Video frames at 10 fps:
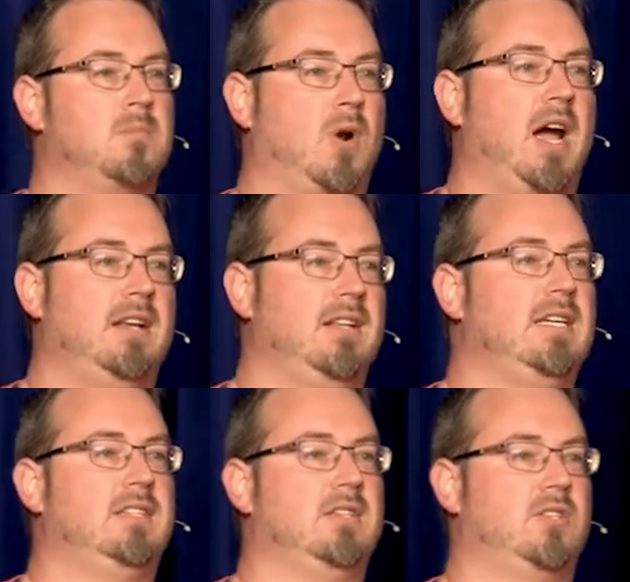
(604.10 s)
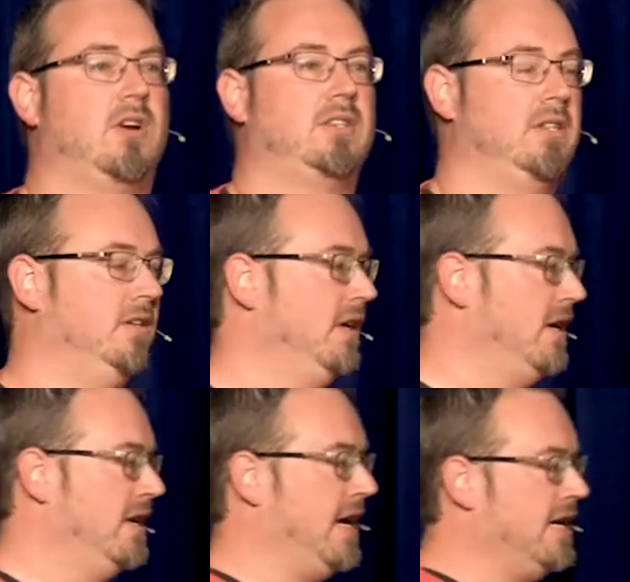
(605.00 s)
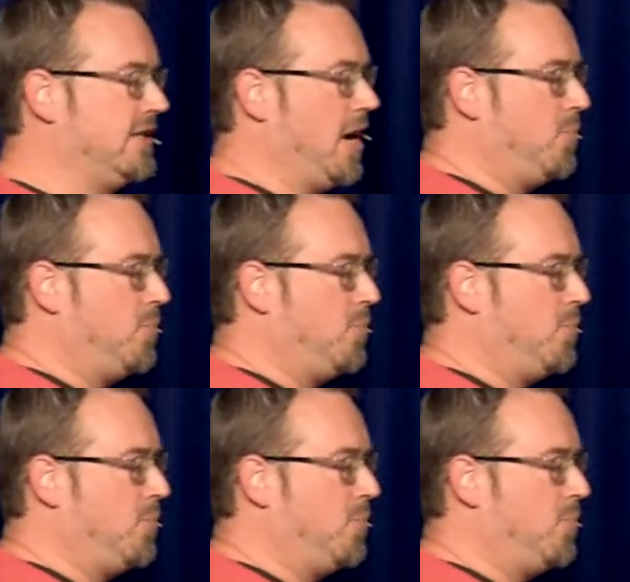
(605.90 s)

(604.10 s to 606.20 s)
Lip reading: Pride leads to destruction. Now, here's how